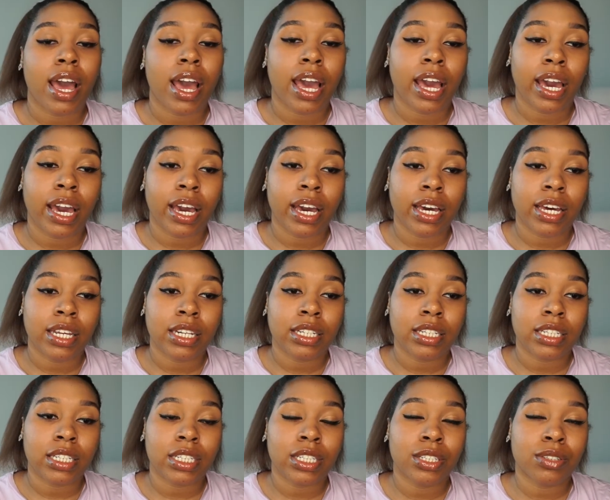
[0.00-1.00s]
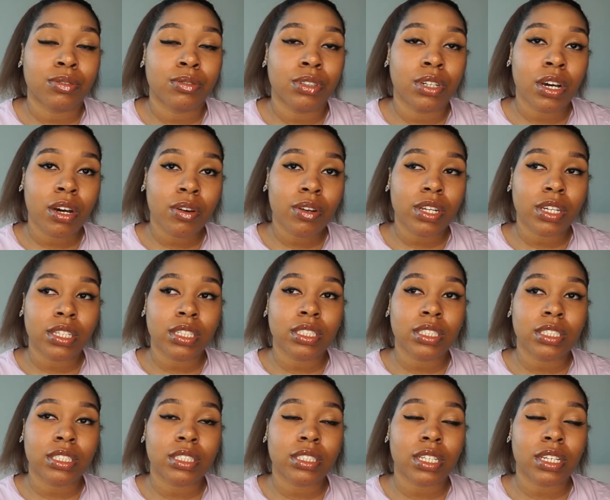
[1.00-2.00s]
And you'll
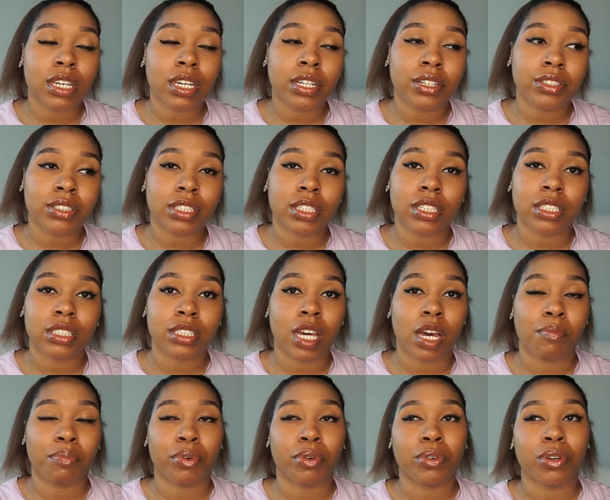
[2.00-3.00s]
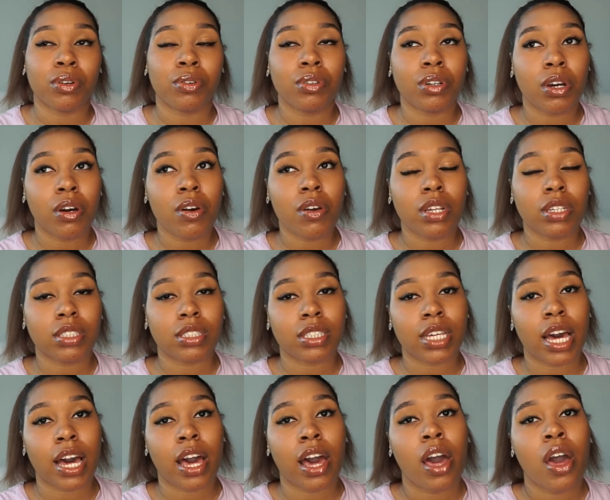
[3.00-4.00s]
notice, here's an example, you'll notice
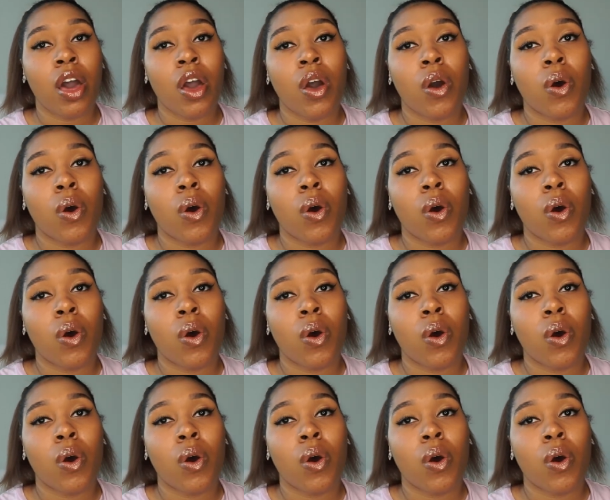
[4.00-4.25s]
that